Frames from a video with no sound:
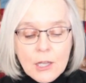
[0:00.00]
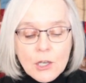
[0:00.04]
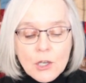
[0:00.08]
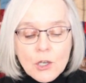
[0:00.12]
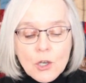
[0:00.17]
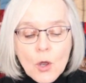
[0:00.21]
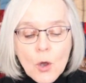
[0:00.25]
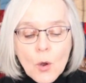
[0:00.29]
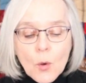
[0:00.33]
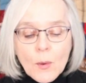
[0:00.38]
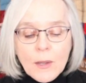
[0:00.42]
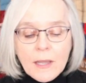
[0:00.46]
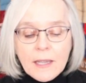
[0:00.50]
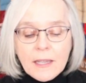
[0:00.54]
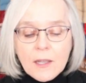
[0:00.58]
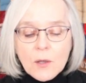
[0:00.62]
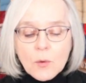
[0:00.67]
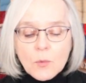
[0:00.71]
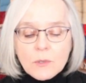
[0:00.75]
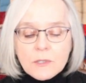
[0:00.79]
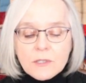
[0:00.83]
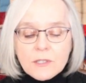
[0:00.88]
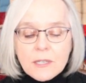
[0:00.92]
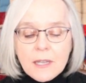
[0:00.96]
Knowing
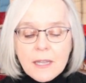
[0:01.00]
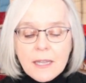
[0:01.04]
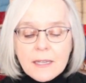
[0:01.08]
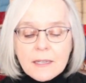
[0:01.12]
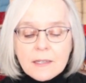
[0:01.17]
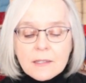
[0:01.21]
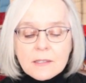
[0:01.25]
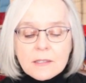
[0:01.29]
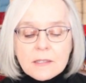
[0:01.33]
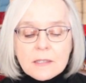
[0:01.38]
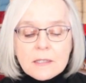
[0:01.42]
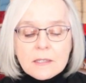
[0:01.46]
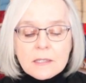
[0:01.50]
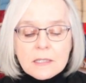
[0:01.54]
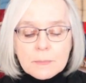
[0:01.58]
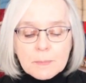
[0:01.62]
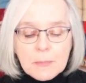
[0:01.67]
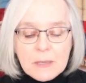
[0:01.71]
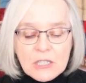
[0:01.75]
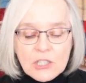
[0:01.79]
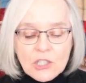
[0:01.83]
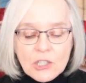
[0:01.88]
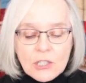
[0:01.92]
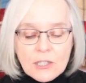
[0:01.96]
it will take a
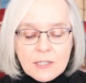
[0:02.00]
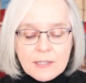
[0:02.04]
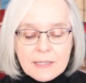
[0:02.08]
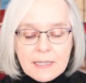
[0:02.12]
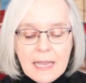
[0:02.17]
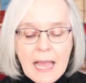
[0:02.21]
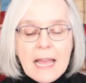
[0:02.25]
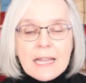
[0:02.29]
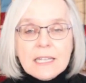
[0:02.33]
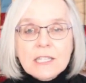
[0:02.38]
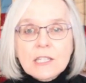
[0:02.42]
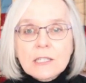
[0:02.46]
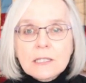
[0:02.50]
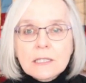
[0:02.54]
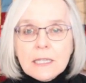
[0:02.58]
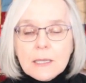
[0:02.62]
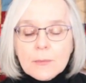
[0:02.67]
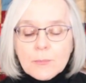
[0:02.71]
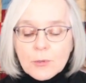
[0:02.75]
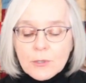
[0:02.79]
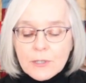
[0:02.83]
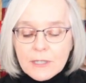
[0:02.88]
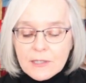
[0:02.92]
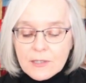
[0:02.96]
suspicious and
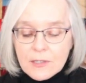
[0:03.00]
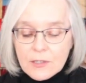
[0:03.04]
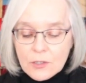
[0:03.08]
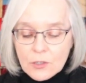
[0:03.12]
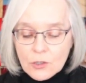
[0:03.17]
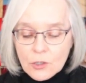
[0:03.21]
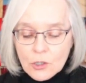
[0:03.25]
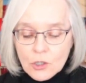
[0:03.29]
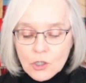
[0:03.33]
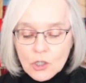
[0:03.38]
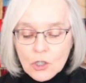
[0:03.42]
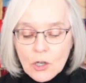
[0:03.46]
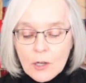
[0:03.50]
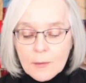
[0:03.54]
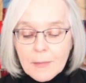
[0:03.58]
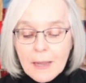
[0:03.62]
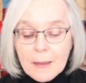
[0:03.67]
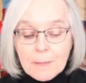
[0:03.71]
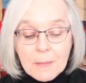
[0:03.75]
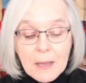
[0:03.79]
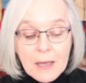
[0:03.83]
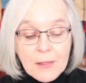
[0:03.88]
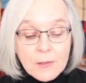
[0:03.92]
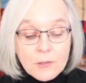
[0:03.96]
deliberate search on my
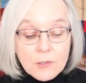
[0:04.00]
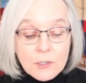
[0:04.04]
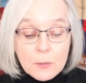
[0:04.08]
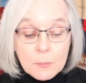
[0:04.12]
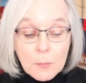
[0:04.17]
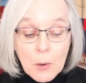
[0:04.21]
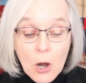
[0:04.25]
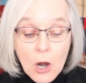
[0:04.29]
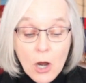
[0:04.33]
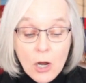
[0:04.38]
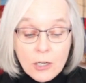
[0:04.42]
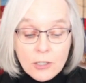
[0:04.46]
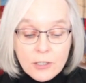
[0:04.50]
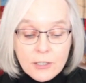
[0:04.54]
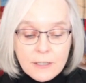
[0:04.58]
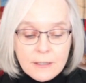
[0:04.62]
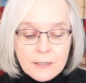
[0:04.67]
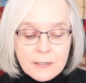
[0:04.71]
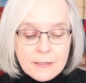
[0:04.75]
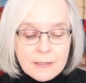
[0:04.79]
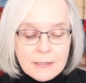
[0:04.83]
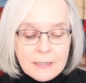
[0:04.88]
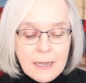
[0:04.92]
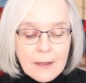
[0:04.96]
mother's part to
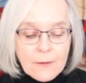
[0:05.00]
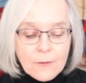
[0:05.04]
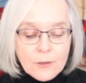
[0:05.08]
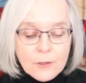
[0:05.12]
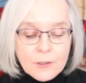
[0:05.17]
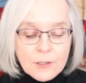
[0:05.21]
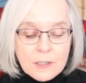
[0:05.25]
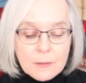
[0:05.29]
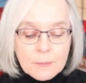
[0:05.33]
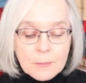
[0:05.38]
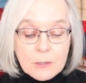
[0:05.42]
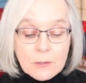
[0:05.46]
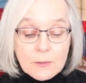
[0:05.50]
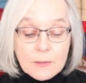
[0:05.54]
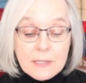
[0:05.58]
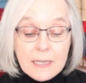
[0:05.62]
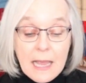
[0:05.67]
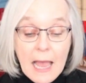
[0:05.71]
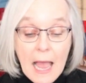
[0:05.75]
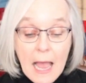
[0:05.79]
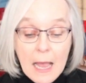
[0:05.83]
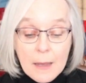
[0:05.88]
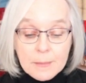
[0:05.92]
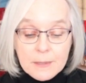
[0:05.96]
discover a spoon's
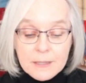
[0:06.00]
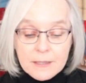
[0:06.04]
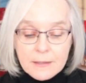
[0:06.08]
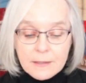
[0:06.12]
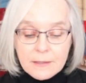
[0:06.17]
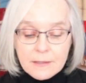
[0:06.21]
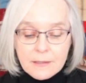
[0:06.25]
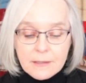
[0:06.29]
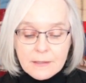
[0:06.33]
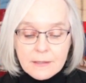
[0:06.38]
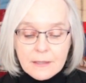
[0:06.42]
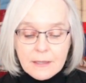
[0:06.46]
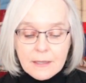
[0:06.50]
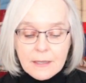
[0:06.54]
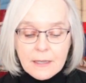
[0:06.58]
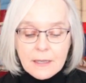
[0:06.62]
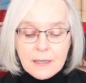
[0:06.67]
absence,